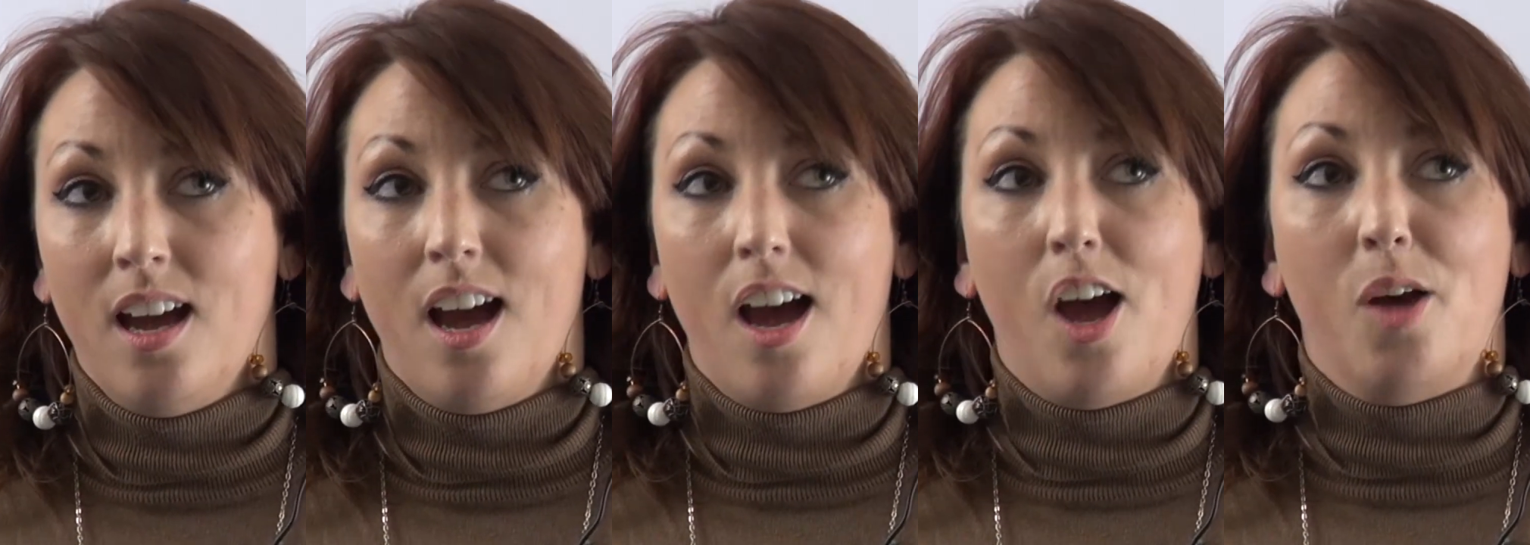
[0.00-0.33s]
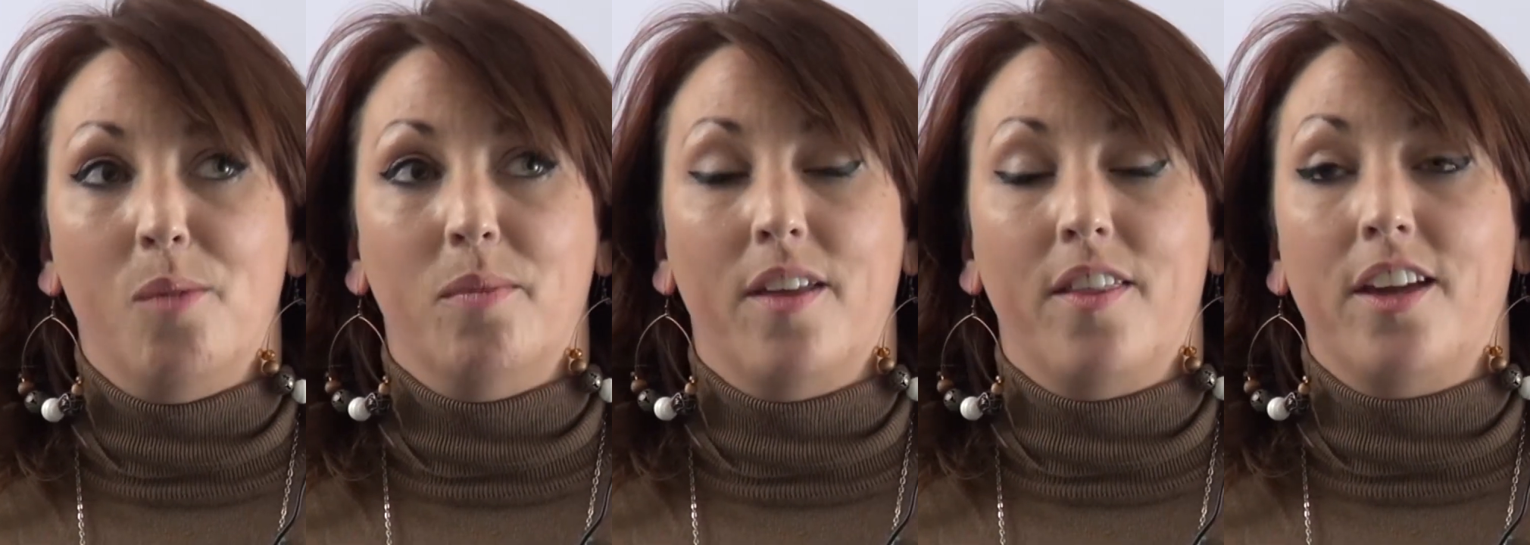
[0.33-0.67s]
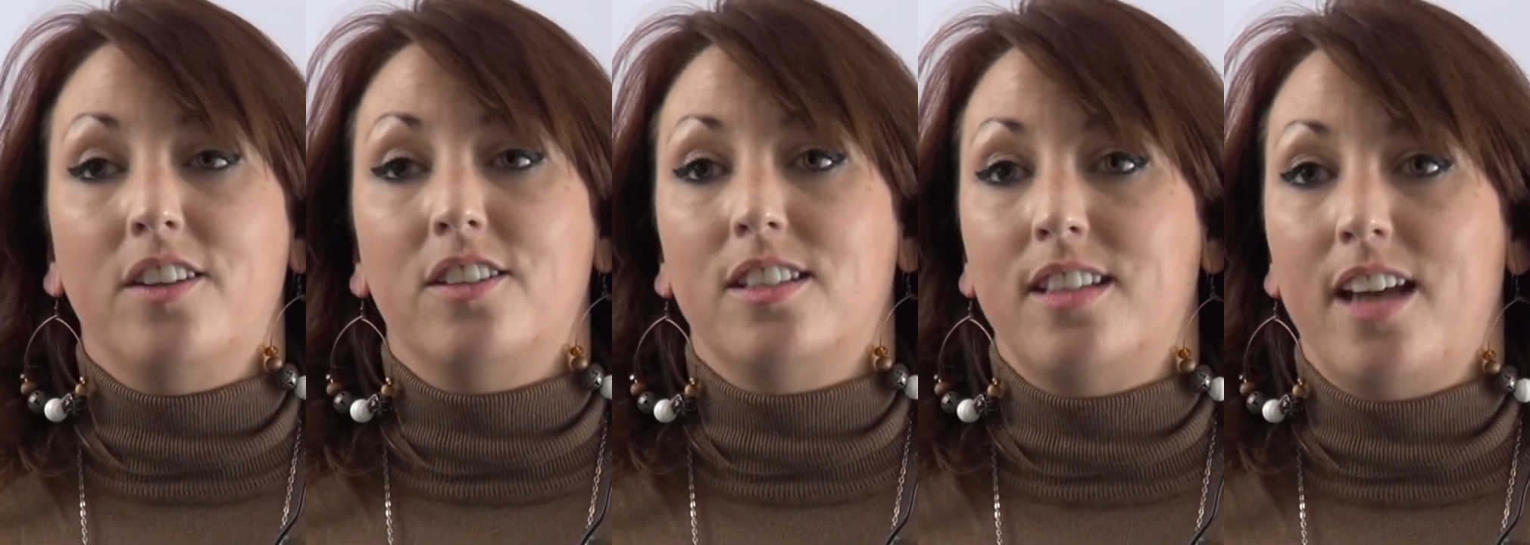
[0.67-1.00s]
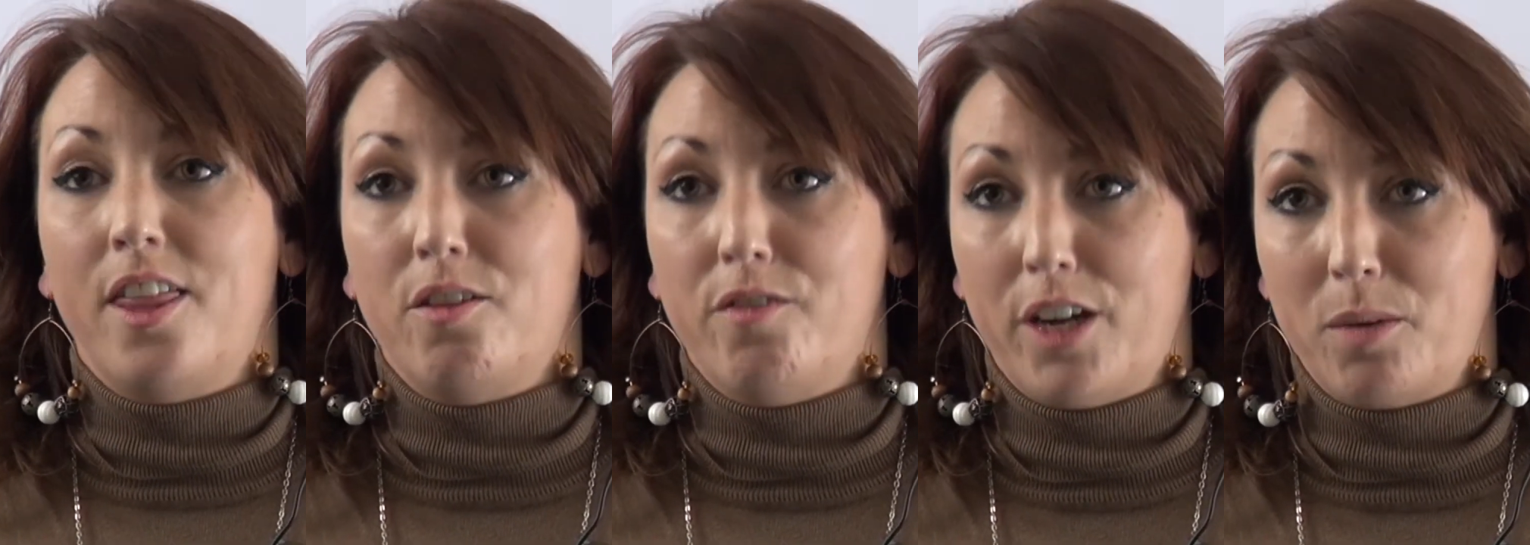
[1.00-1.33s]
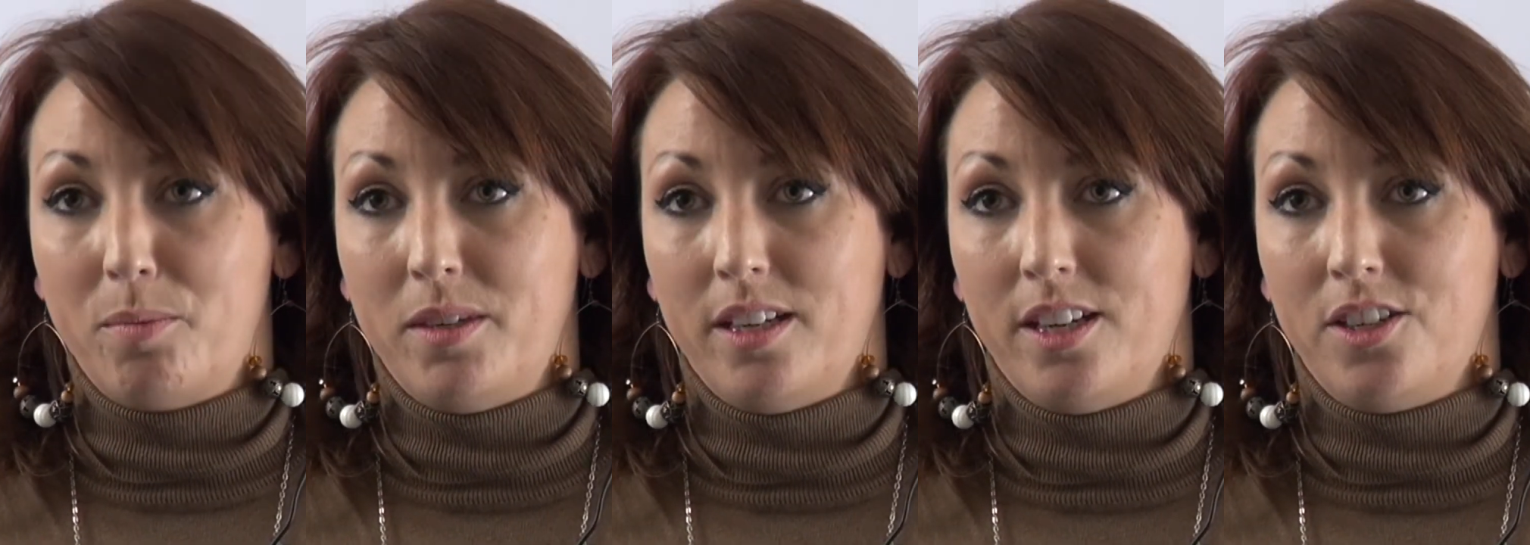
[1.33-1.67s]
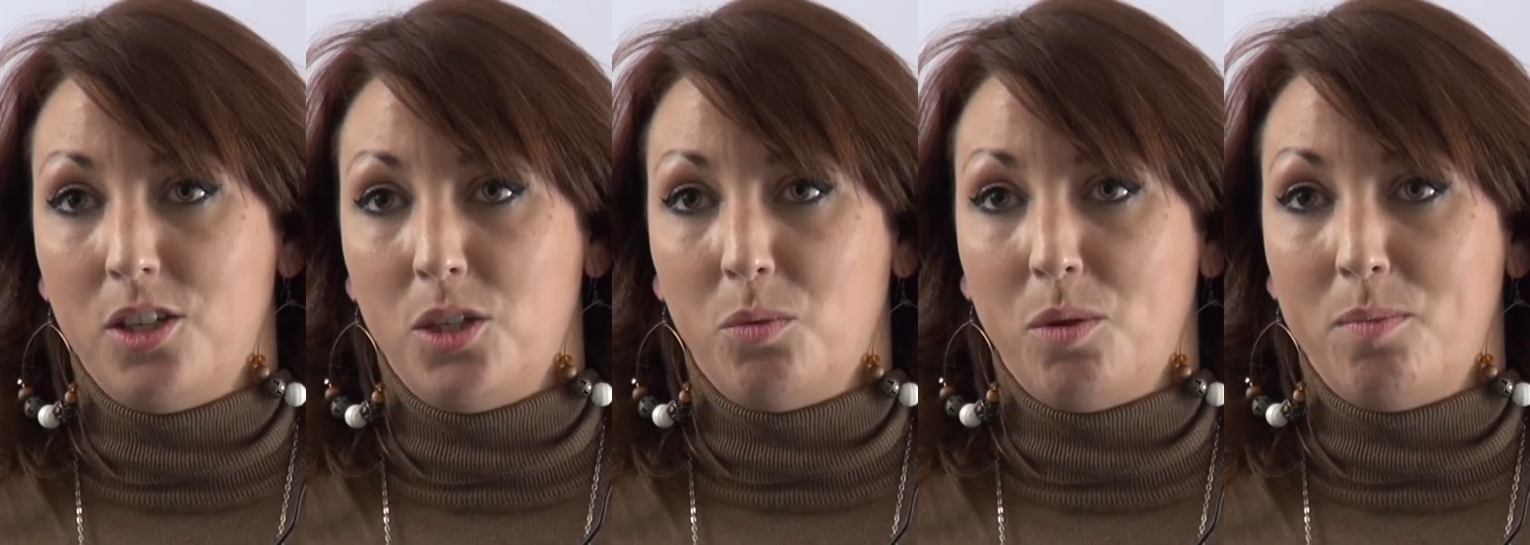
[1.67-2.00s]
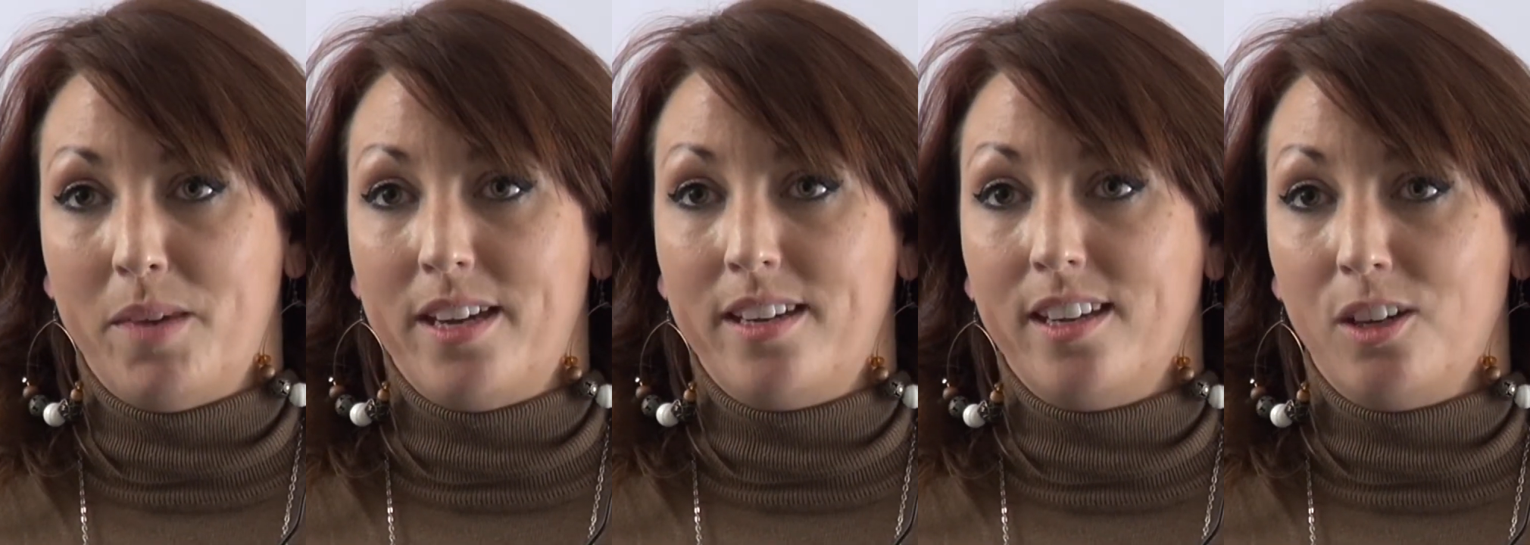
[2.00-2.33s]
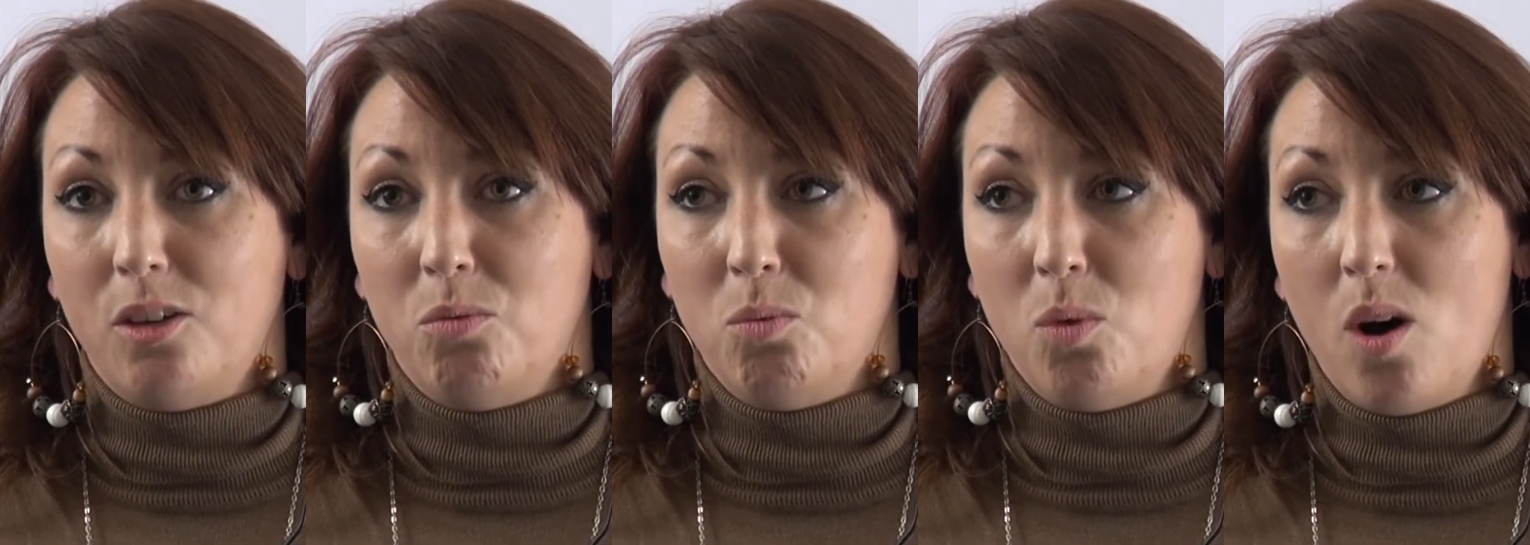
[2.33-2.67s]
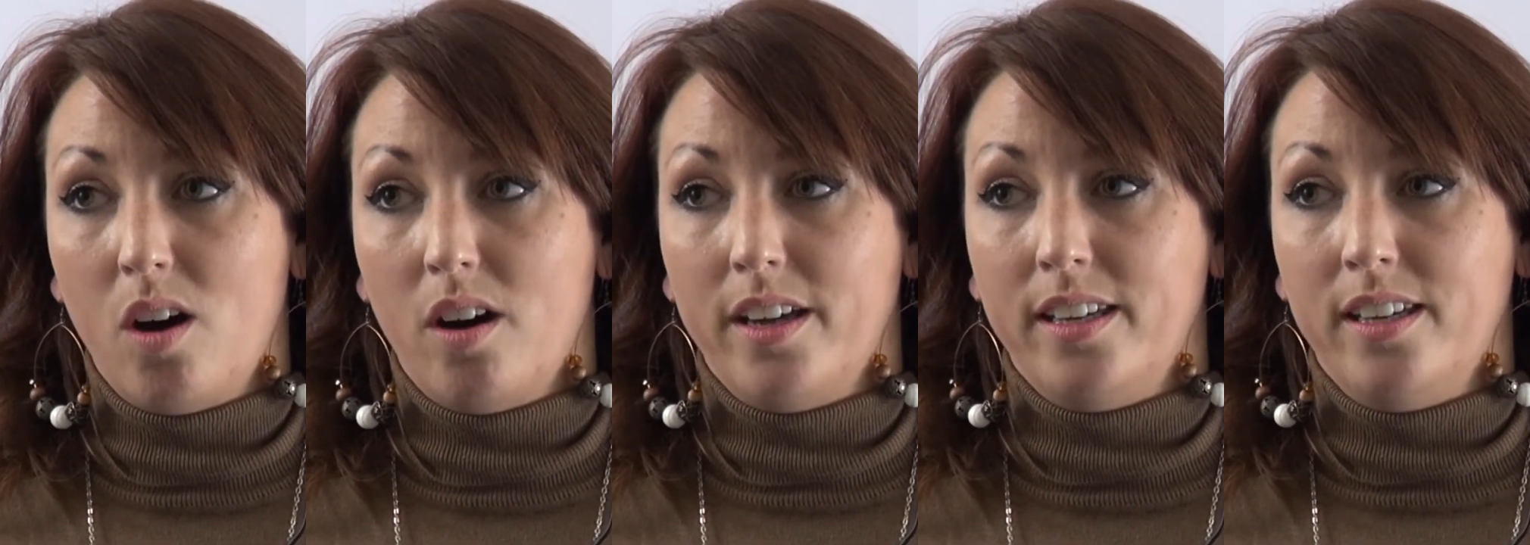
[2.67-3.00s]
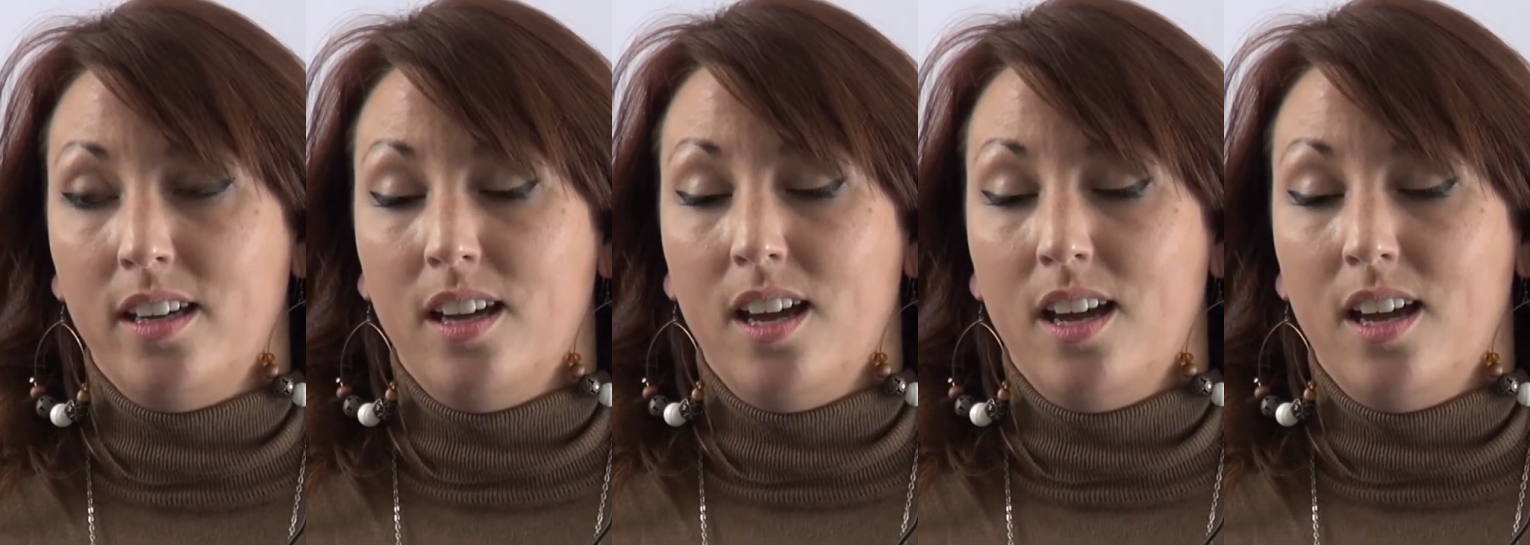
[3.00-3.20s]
and they understand the recommendations we're making and why.